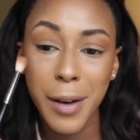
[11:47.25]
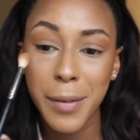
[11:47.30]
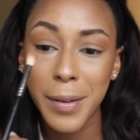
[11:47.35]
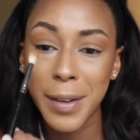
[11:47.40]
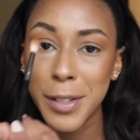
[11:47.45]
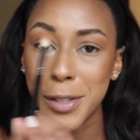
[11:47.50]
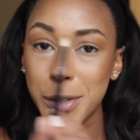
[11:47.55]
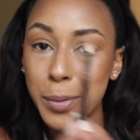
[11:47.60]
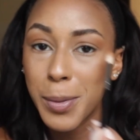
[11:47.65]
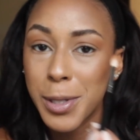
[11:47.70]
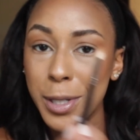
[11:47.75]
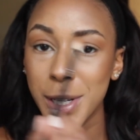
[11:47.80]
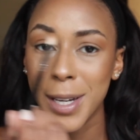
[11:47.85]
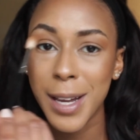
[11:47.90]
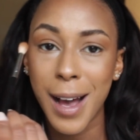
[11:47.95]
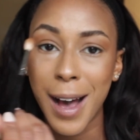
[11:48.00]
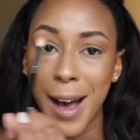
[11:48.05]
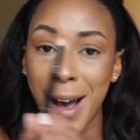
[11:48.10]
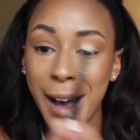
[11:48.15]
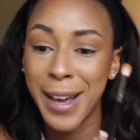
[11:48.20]
of like
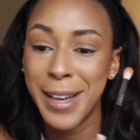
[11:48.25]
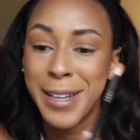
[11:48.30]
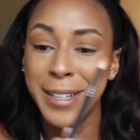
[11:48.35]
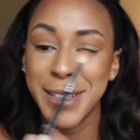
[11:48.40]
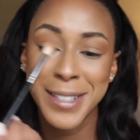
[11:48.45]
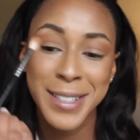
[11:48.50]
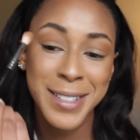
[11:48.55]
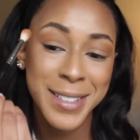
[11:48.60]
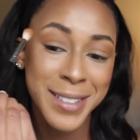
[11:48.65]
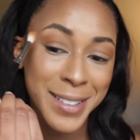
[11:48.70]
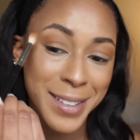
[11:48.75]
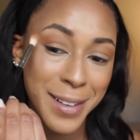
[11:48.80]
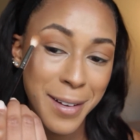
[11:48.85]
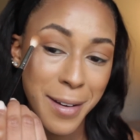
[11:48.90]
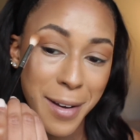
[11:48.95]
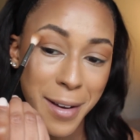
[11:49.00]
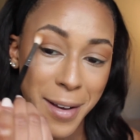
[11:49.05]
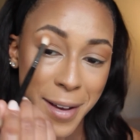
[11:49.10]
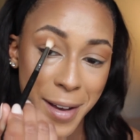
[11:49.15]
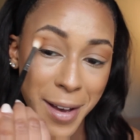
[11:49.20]
switching eyes
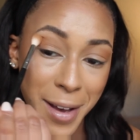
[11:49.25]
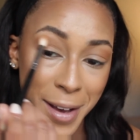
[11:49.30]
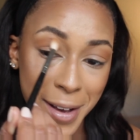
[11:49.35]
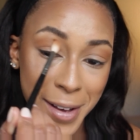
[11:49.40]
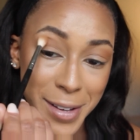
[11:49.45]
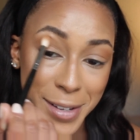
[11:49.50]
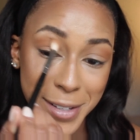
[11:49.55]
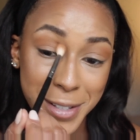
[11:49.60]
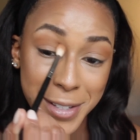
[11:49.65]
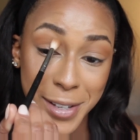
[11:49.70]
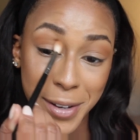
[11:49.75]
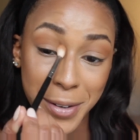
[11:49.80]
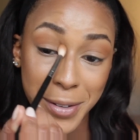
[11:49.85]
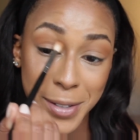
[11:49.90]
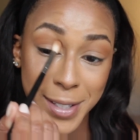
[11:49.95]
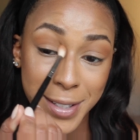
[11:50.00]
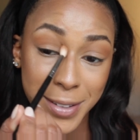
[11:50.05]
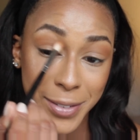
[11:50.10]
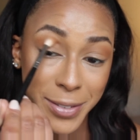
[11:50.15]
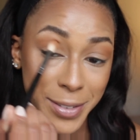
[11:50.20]

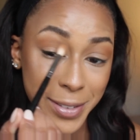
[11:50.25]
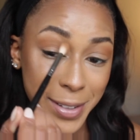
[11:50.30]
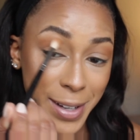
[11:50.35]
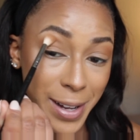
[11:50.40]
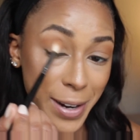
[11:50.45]
so soon.